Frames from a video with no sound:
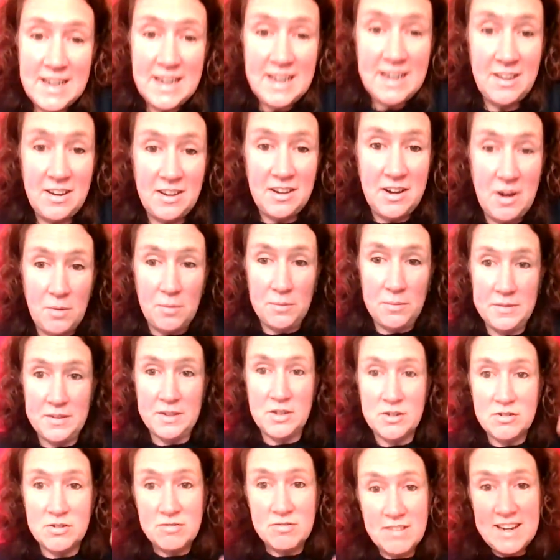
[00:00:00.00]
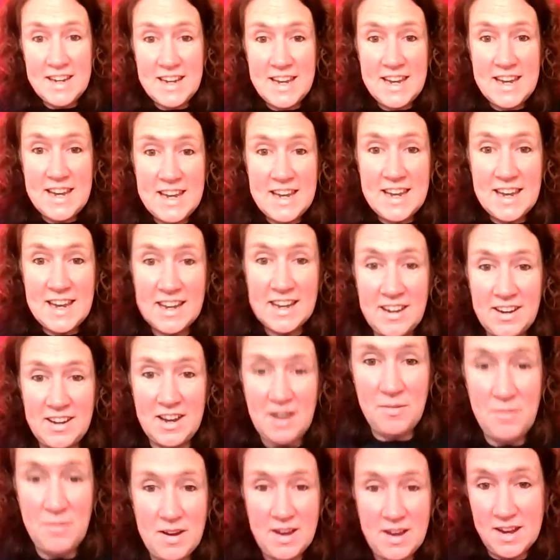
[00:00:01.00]
It can go on the tree, it can
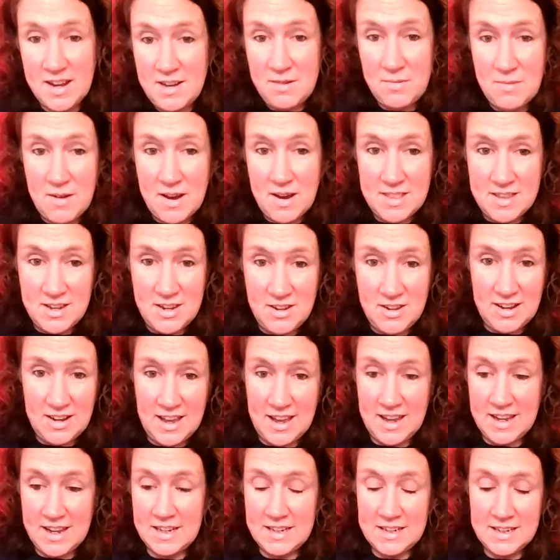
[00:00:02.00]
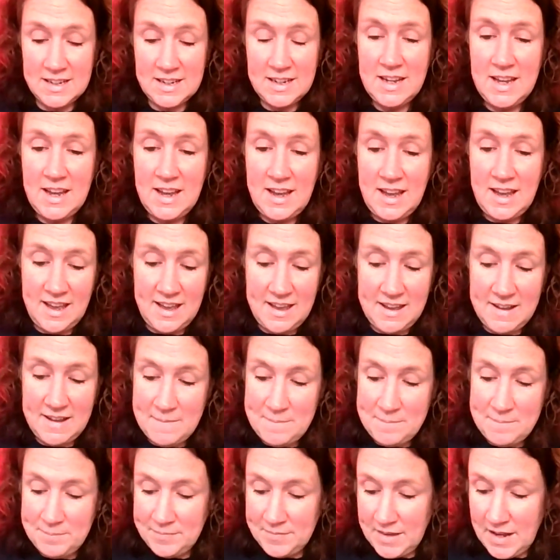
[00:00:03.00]
go anywhere that you like,
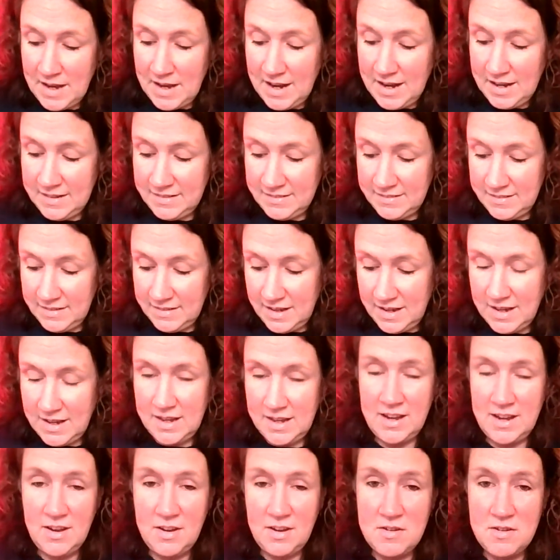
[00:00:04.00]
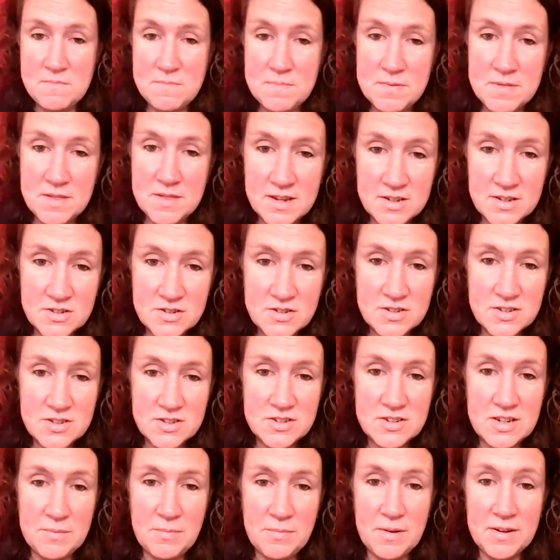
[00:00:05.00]
and I hope that
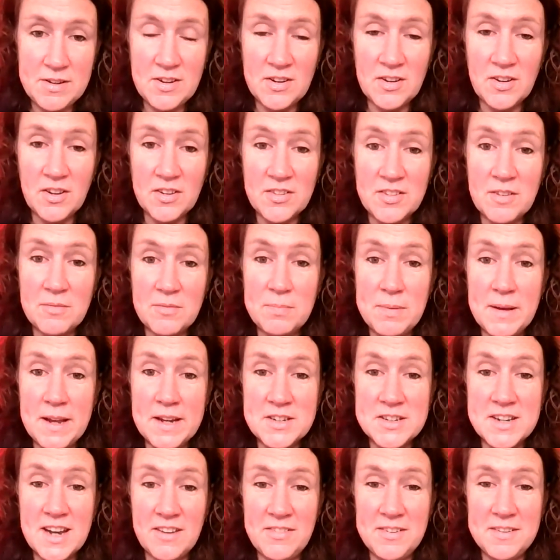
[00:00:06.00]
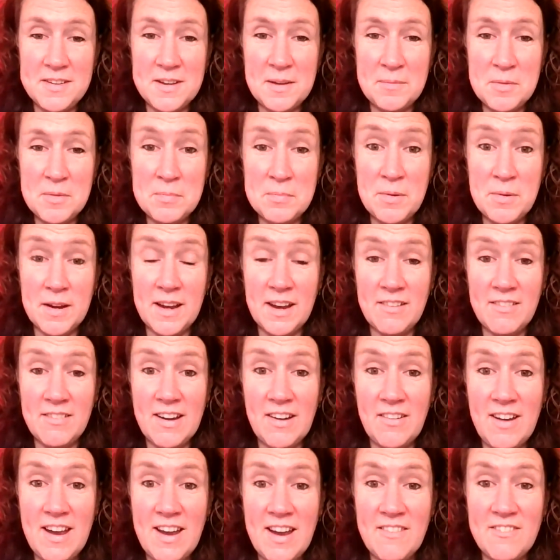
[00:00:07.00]
she brings you lots of pleasure every time you bring her
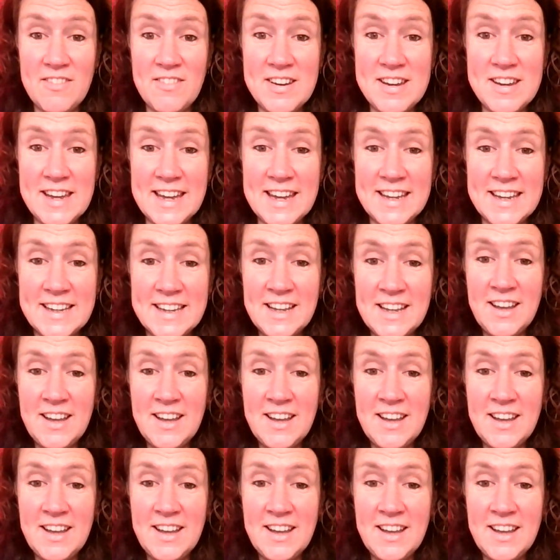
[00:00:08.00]
out every year.